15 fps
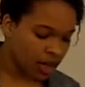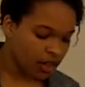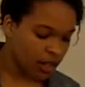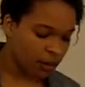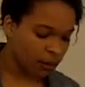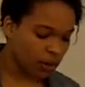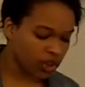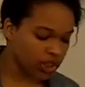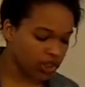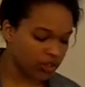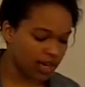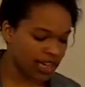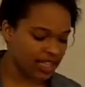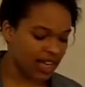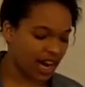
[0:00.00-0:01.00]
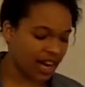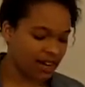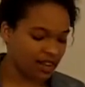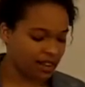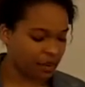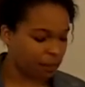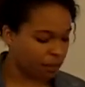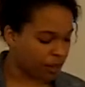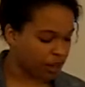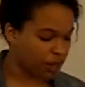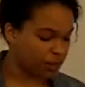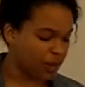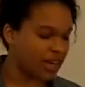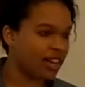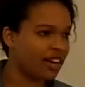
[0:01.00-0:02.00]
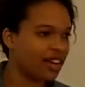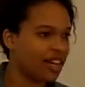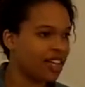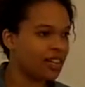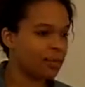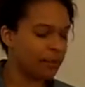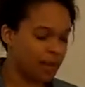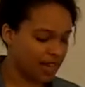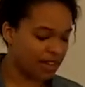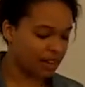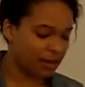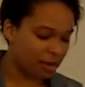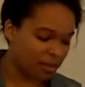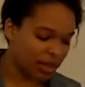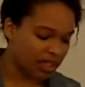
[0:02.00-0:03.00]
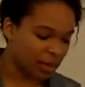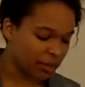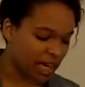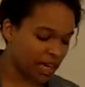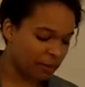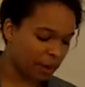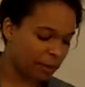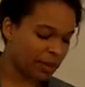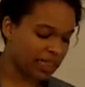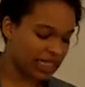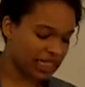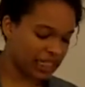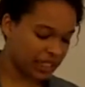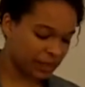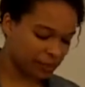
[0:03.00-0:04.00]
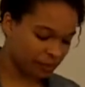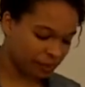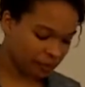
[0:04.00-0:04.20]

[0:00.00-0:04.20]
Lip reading: The abortion rate is higher than the birth rate among the black population.